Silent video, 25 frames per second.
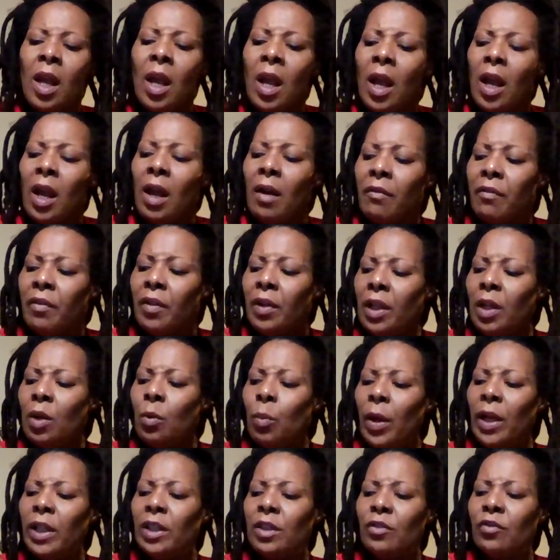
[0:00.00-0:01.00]
it really
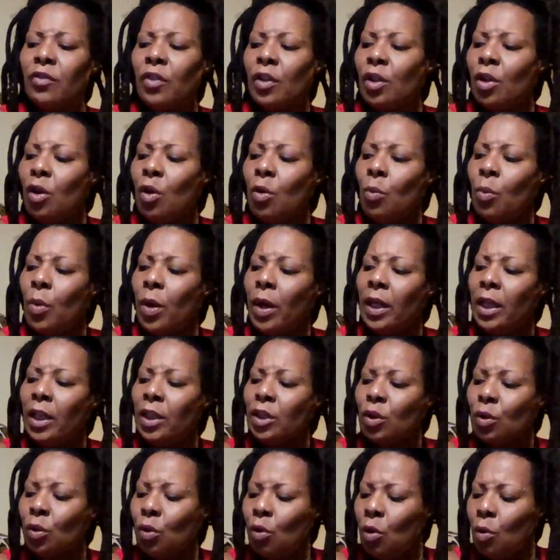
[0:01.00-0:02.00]
waits for no one.
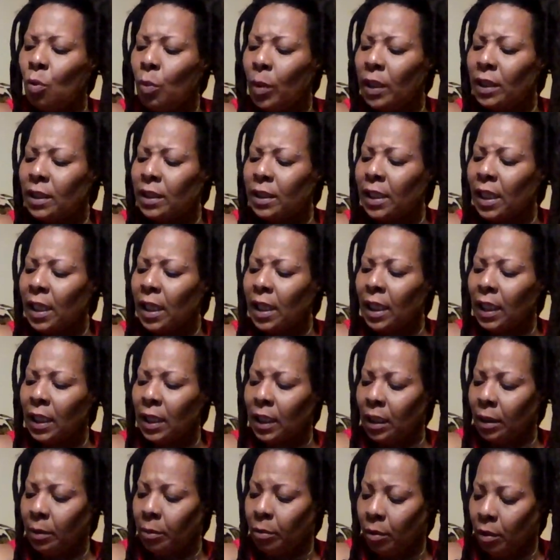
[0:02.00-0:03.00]
It's always ticking,
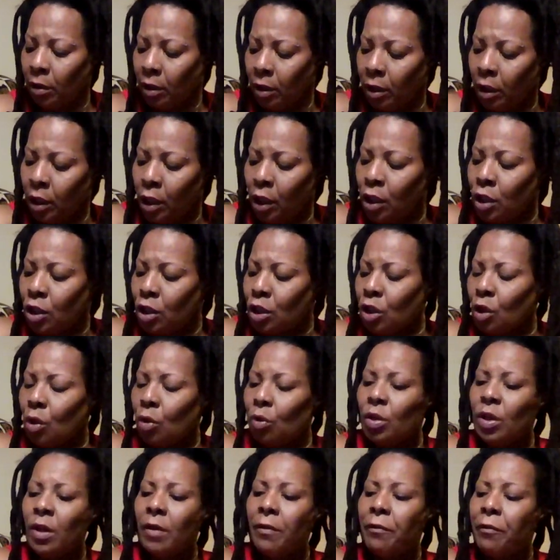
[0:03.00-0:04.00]
Libra. So
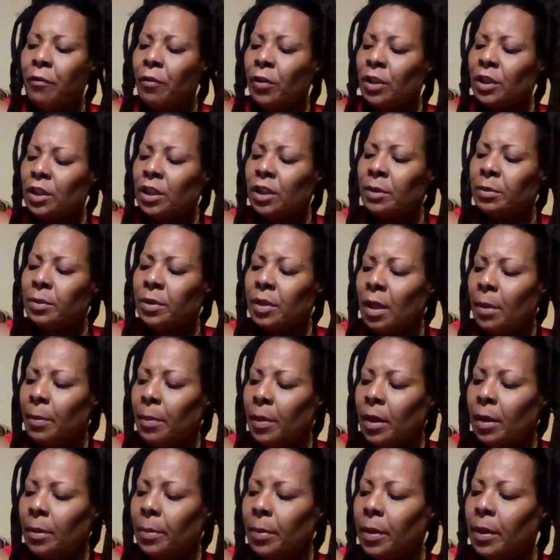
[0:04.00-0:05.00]
your friendships
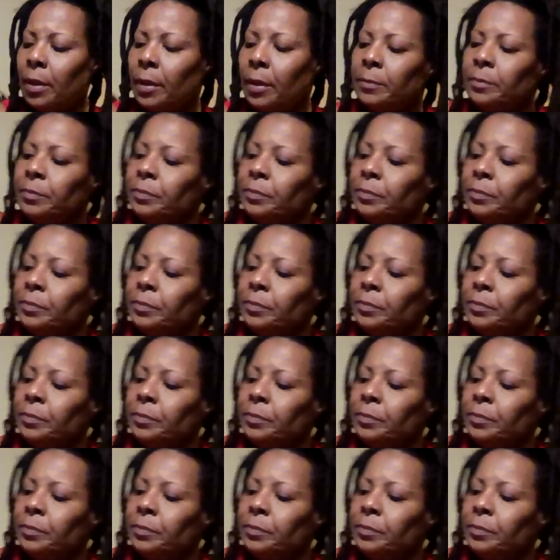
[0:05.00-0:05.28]
coming up here,